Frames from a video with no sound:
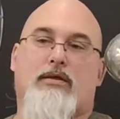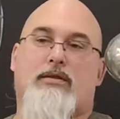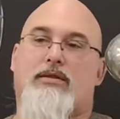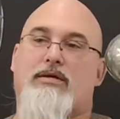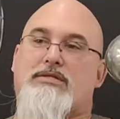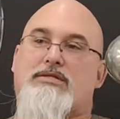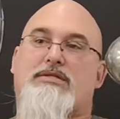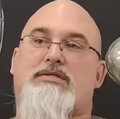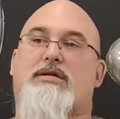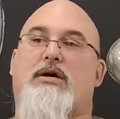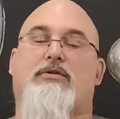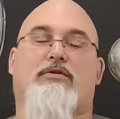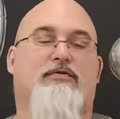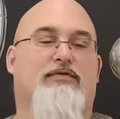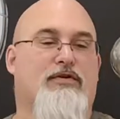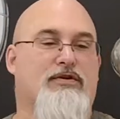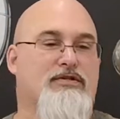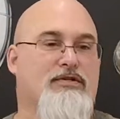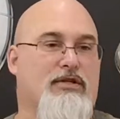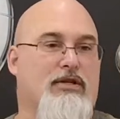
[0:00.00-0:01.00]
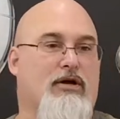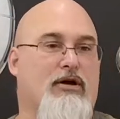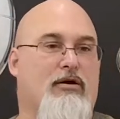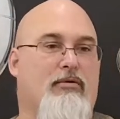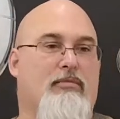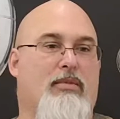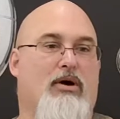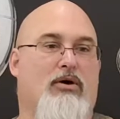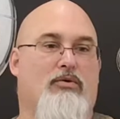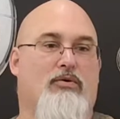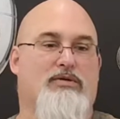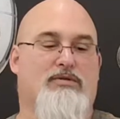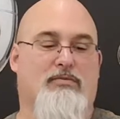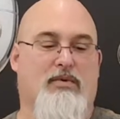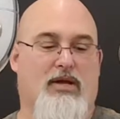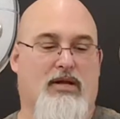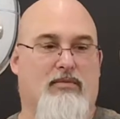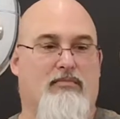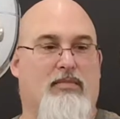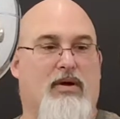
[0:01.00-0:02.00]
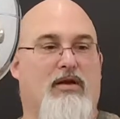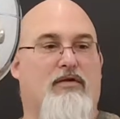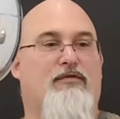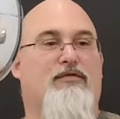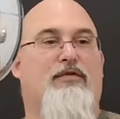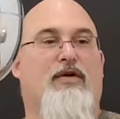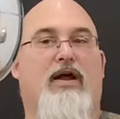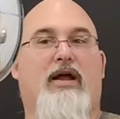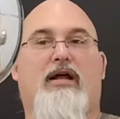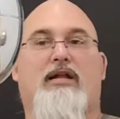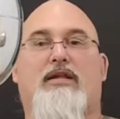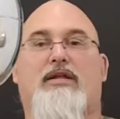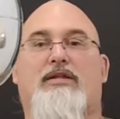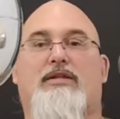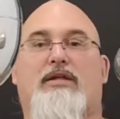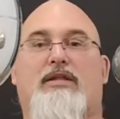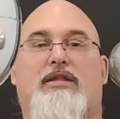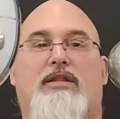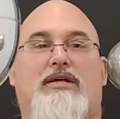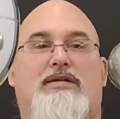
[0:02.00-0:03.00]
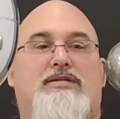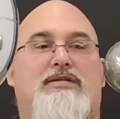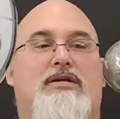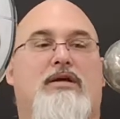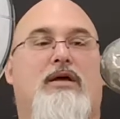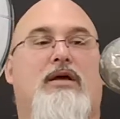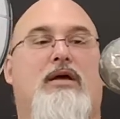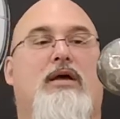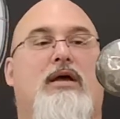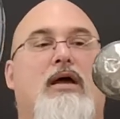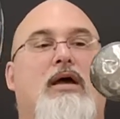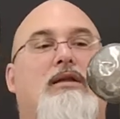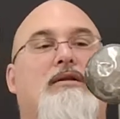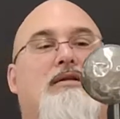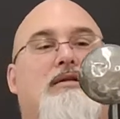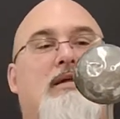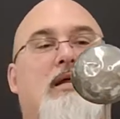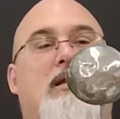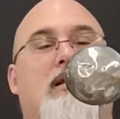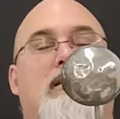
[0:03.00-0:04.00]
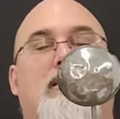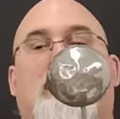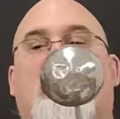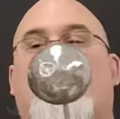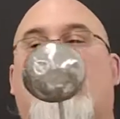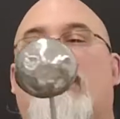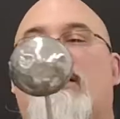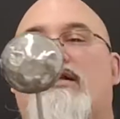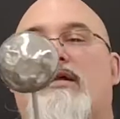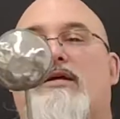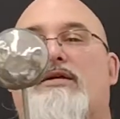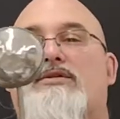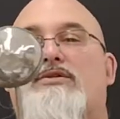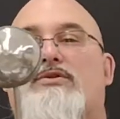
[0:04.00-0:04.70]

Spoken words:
This is how the first alarm bell was made. Ben Franklin did this, and he did it in a lightning